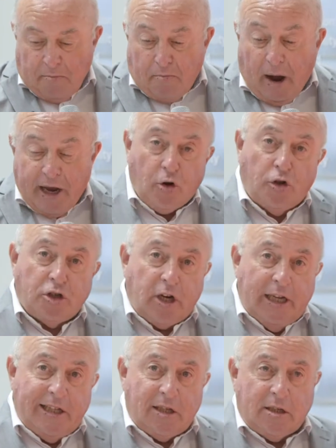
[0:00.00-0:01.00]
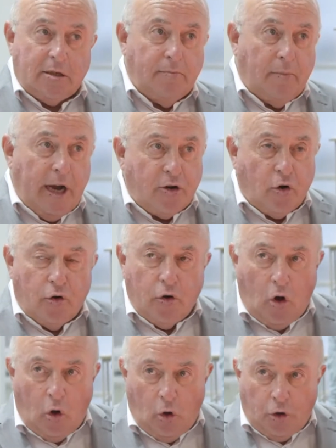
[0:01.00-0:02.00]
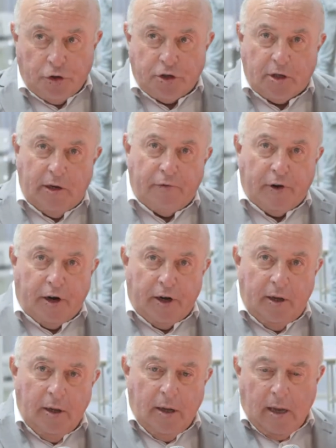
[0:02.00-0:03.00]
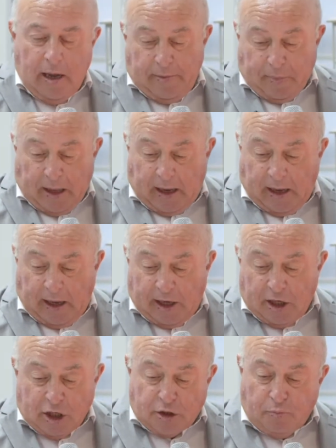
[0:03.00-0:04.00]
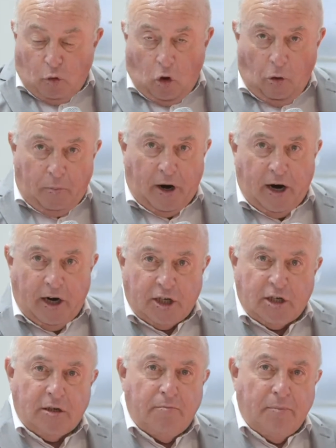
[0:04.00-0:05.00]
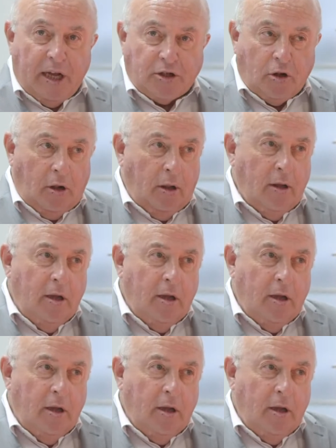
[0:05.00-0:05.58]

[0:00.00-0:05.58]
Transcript: micron slits, micron holes in very small parts, metal,